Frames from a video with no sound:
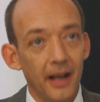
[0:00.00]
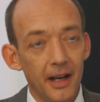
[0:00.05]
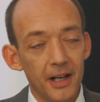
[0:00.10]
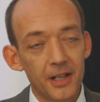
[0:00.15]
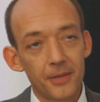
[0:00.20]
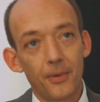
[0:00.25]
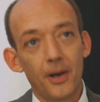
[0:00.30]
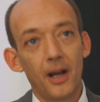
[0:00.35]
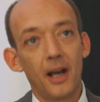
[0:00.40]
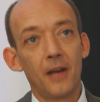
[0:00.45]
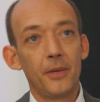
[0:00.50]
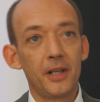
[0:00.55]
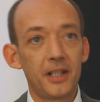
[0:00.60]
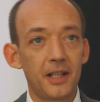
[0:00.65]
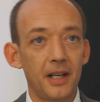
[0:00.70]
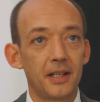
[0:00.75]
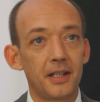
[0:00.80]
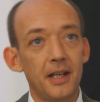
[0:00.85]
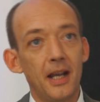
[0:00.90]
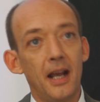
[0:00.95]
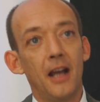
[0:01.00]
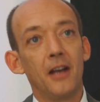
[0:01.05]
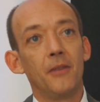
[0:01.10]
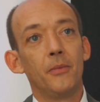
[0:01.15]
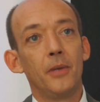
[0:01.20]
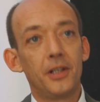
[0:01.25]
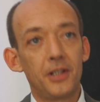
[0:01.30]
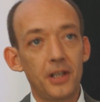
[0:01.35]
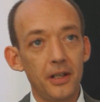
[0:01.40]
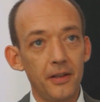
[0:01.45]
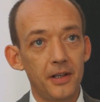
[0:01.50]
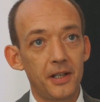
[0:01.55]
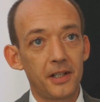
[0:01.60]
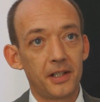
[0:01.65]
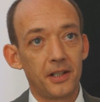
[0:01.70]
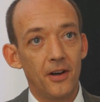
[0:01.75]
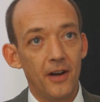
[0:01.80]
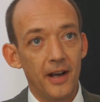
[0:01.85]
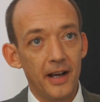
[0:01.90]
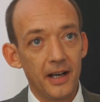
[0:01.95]
It's where we sit down, we do the
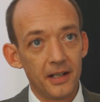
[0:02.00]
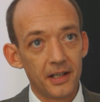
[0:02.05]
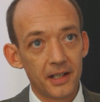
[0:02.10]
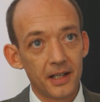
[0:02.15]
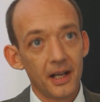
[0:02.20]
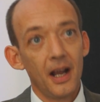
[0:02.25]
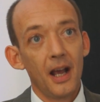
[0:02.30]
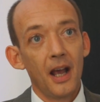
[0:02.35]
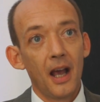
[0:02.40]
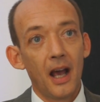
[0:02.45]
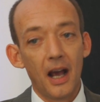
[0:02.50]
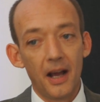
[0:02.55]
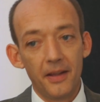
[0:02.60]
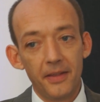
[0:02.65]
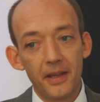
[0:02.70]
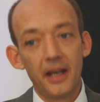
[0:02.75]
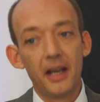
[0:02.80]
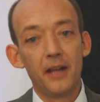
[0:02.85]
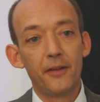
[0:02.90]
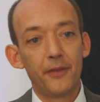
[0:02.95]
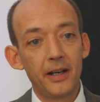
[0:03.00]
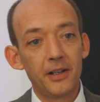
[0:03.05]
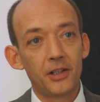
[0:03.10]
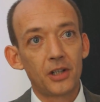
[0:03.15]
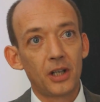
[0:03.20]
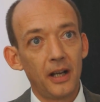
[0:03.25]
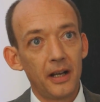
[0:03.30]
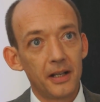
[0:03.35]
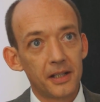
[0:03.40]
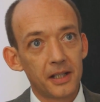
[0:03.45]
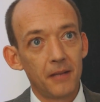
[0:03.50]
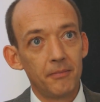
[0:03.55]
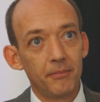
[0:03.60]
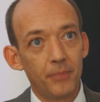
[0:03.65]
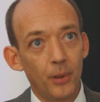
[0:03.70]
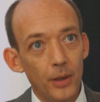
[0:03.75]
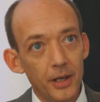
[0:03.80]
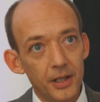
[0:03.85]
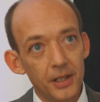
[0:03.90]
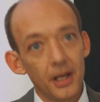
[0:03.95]
designs, and then eventually at
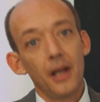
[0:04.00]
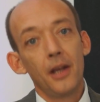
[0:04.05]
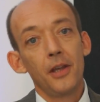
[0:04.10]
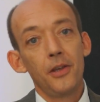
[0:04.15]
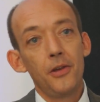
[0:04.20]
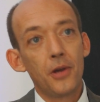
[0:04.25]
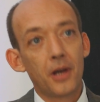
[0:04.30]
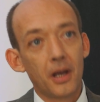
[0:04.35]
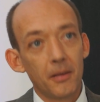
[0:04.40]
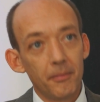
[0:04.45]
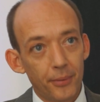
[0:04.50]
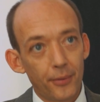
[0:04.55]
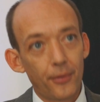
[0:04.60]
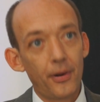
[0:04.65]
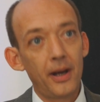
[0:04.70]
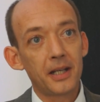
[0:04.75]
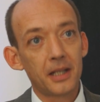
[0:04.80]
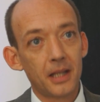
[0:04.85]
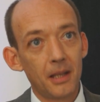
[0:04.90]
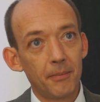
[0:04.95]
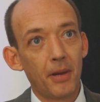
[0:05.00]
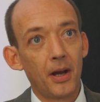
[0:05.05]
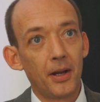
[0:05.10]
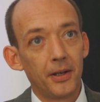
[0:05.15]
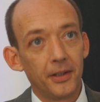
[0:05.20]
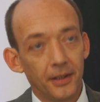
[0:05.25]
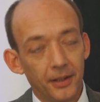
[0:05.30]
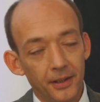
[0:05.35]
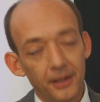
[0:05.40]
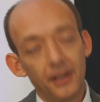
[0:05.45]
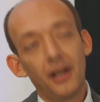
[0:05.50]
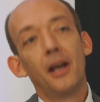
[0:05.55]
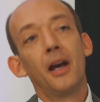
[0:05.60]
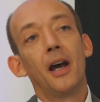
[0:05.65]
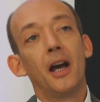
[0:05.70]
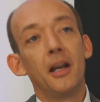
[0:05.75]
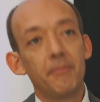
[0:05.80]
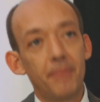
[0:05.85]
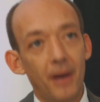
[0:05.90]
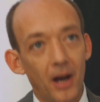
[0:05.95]
some point you can press the button
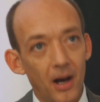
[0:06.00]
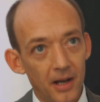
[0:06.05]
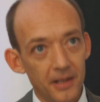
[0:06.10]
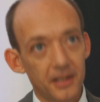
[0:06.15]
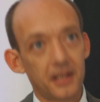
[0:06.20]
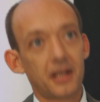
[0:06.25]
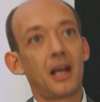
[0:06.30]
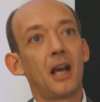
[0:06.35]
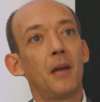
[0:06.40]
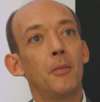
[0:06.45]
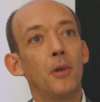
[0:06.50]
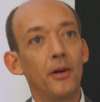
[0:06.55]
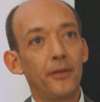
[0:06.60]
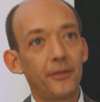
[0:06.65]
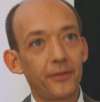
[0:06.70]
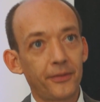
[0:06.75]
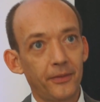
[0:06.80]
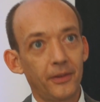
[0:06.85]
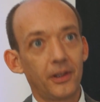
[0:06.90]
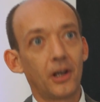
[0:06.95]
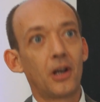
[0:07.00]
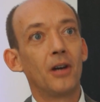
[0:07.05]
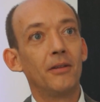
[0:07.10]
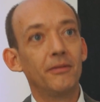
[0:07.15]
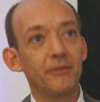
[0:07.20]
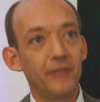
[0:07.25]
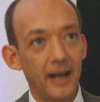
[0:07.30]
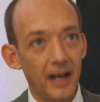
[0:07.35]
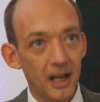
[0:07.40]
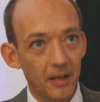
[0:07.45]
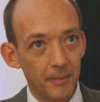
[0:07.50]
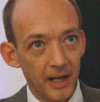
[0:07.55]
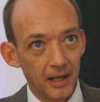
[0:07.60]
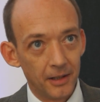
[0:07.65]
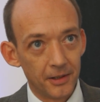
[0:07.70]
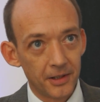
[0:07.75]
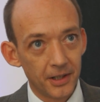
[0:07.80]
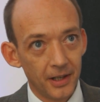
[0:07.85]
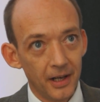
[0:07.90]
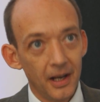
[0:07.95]
and parts come off the conveyor
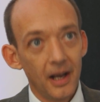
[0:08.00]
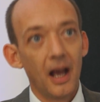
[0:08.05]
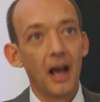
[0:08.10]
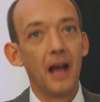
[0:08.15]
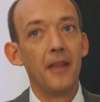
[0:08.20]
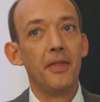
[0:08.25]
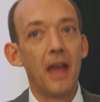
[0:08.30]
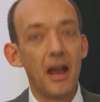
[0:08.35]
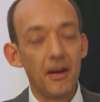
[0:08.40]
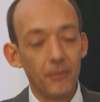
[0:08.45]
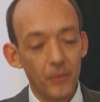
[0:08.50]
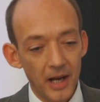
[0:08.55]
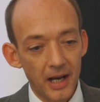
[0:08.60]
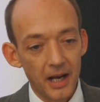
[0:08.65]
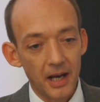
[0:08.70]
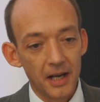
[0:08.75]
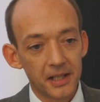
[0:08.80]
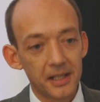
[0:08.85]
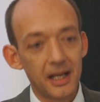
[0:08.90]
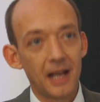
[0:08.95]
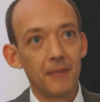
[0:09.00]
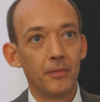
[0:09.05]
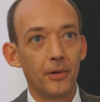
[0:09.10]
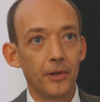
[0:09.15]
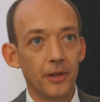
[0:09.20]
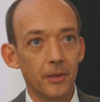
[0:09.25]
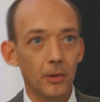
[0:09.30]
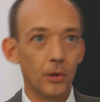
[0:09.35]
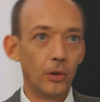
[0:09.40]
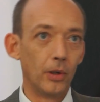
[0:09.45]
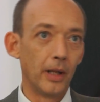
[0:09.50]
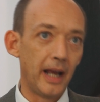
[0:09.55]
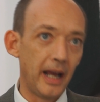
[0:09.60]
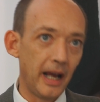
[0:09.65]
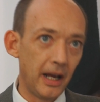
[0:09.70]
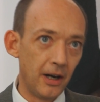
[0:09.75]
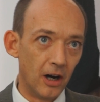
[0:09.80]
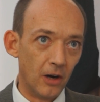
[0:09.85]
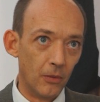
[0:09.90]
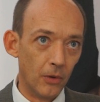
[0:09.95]
belt. And then we can assemble them all
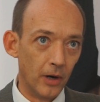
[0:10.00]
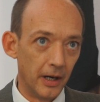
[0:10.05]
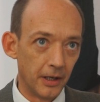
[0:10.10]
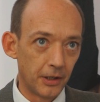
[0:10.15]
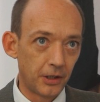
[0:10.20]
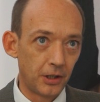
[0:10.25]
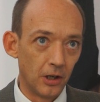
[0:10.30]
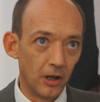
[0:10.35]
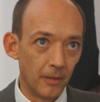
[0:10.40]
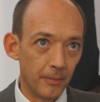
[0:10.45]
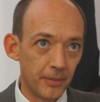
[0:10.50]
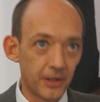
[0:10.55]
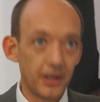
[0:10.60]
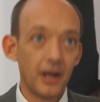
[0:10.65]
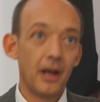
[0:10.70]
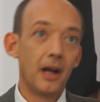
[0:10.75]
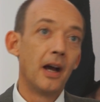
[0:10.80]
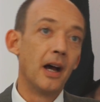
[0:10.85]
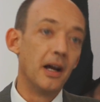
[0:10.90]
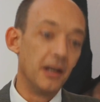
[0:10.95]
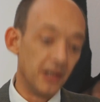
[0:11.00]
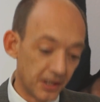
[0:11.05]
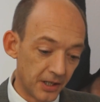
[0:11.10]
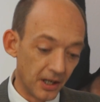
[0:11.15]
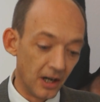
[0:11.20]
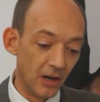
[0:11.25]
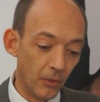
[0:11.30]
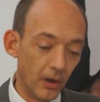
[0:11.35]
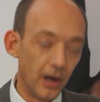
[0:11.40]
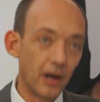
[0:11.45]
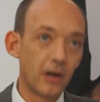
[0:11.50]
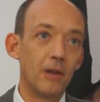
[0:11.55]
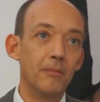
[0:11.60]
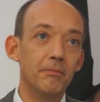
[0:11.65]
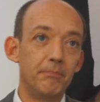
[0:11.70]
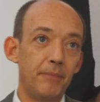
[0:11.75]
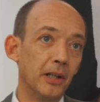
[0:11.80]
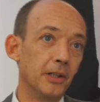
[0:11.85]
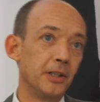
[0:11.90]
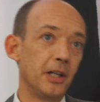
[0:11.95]
in our workshops and start work
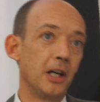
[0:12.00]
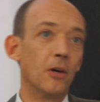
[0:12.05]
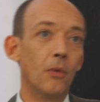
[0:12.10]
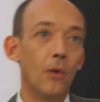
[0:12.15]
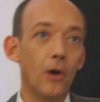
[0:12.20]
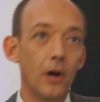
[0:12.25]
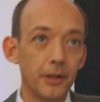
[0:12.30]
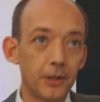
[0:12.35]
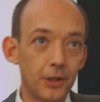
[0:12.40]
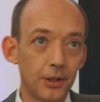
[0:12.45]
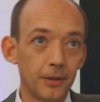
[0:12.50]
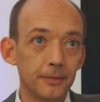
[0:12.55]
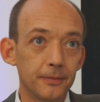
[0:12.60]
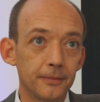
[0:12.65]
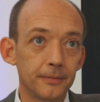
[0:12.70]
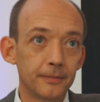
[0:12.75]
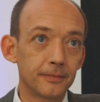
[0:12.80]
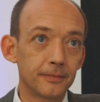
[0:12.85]
on building a watch.